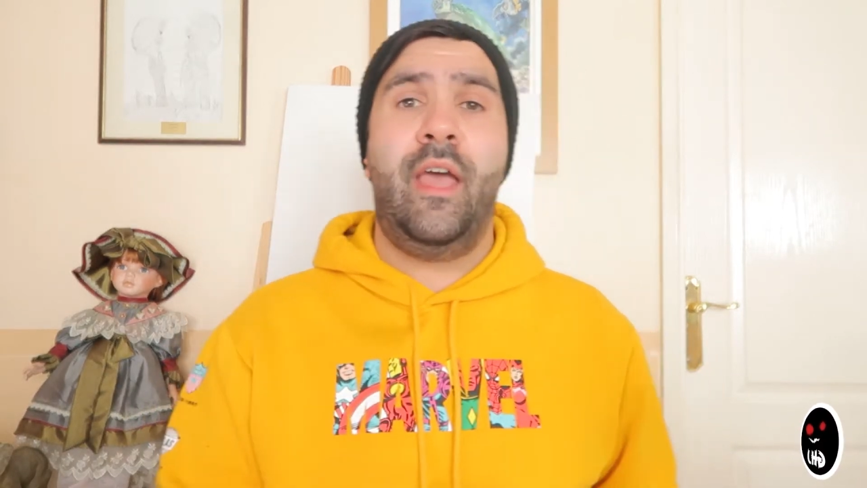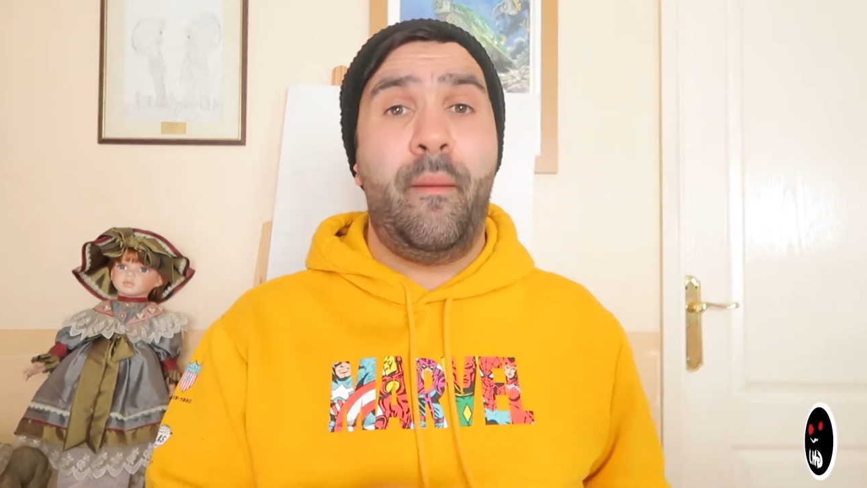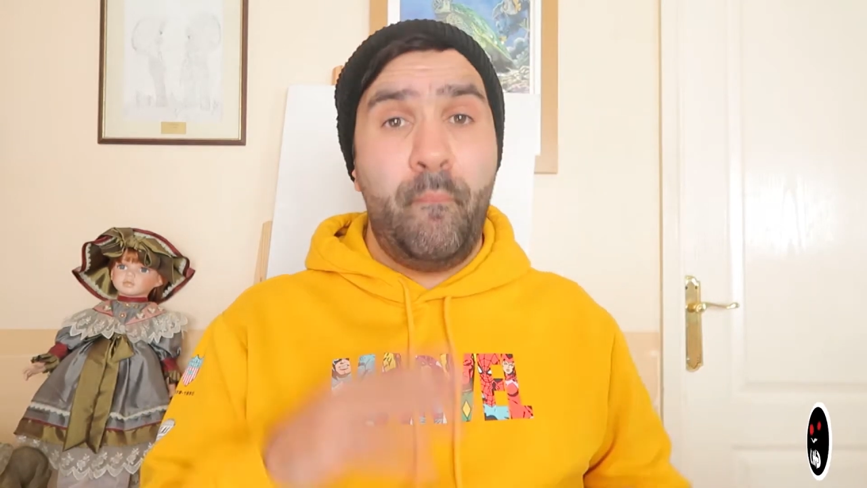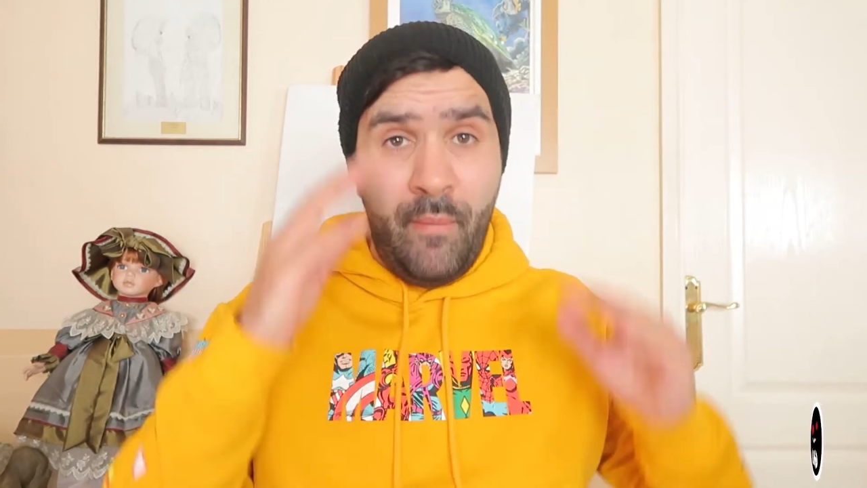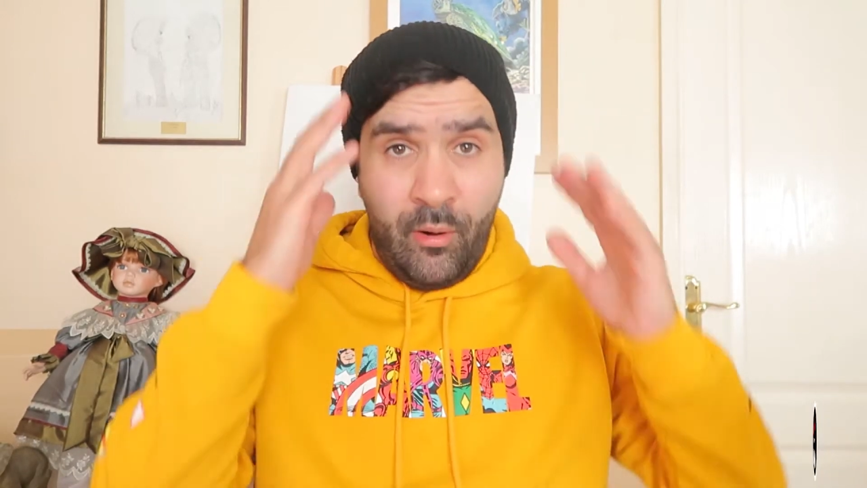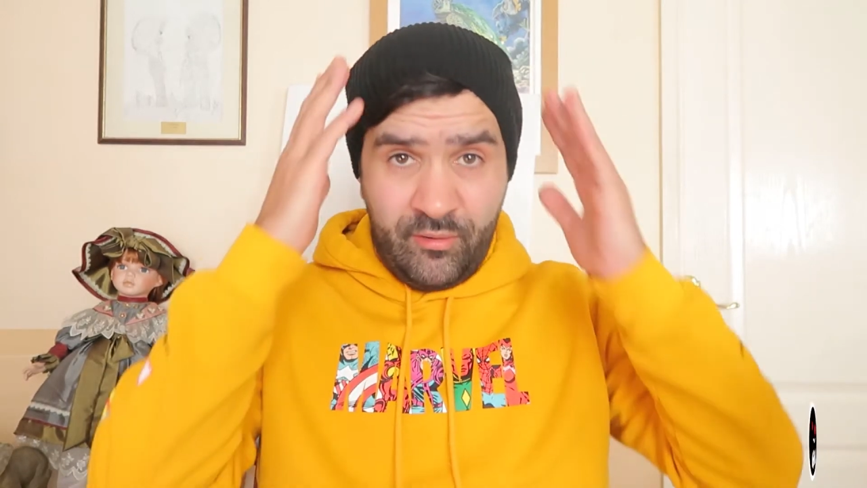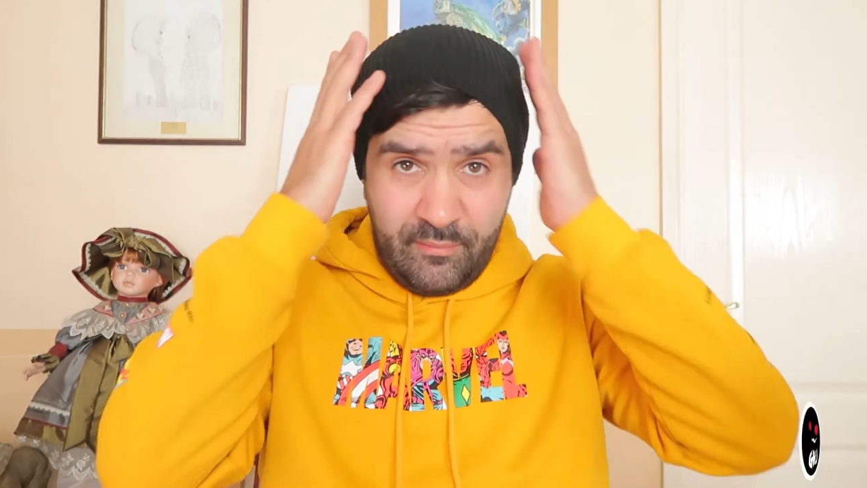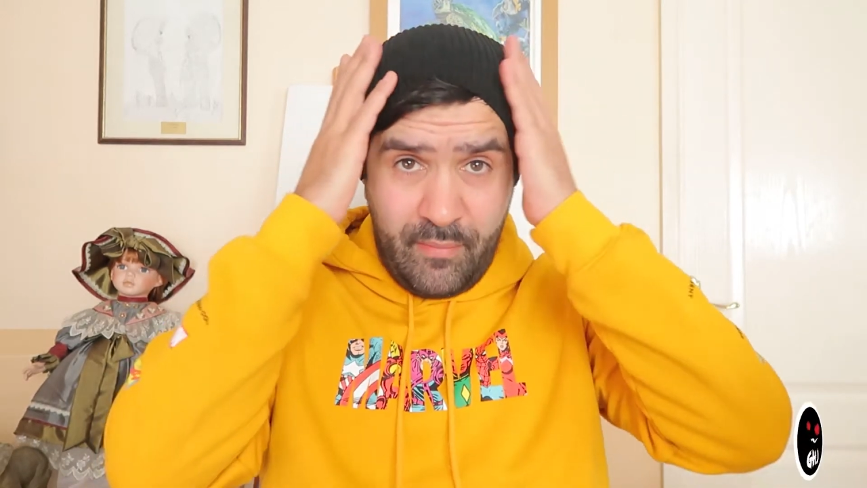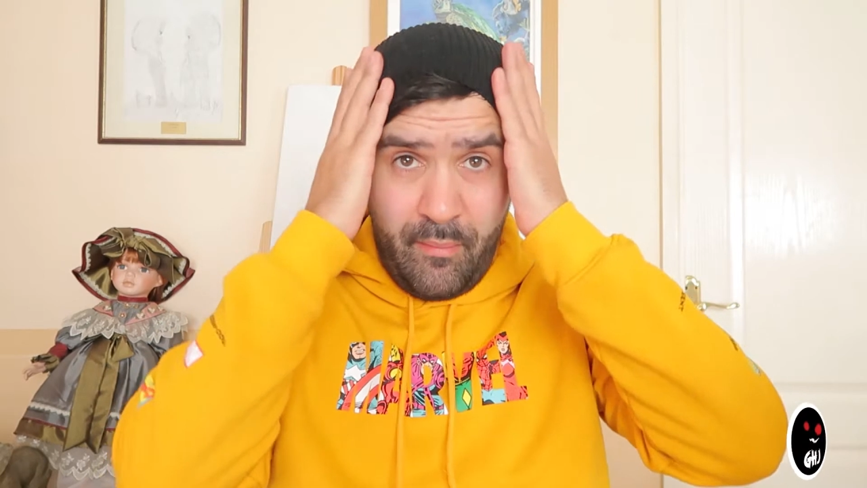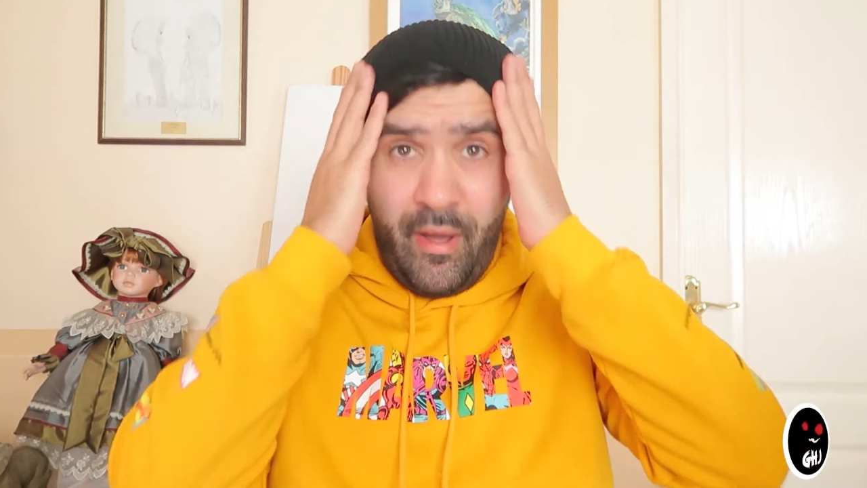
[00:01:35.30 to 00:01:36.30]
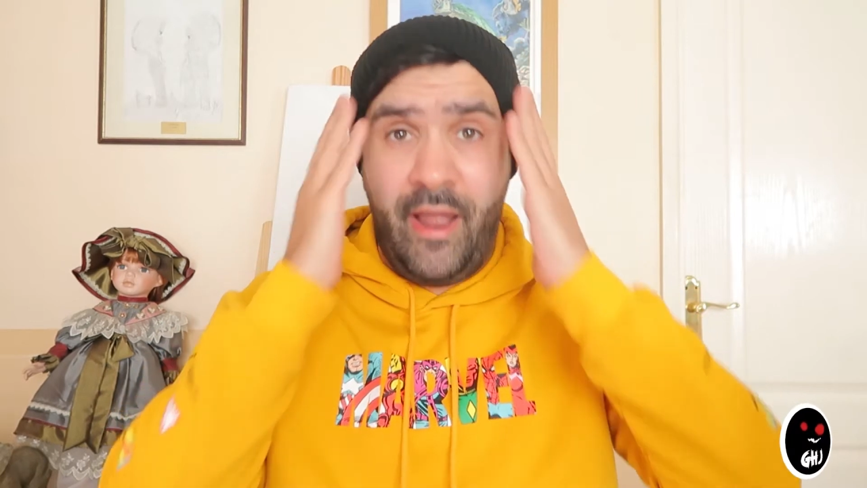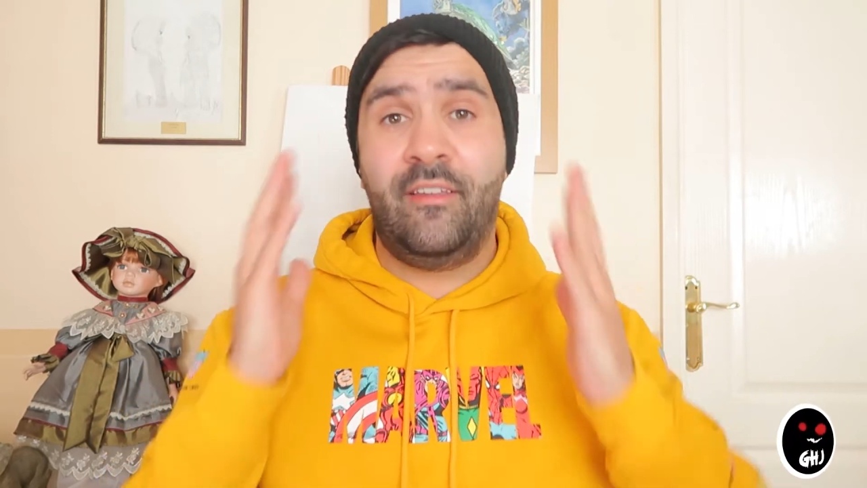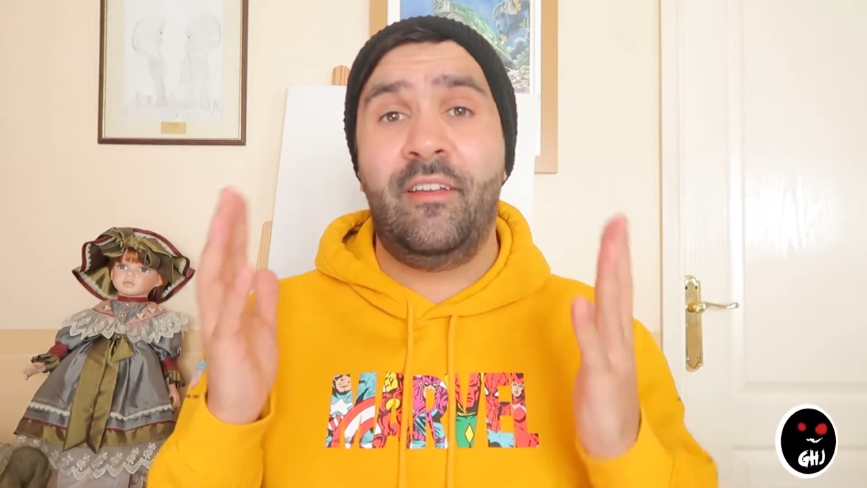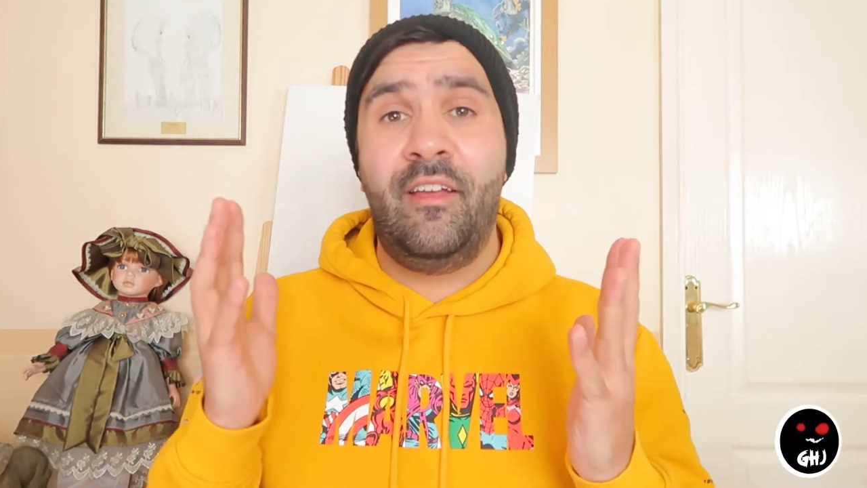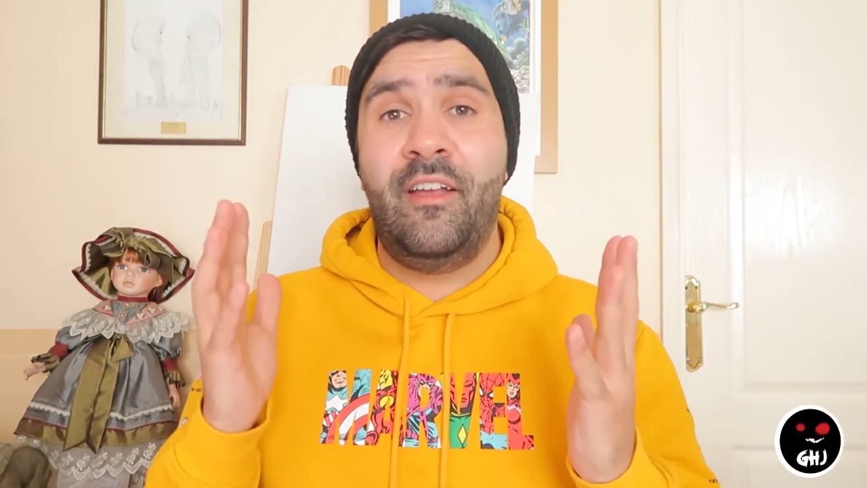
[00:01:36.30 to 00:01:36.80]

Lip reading: it melted my mind.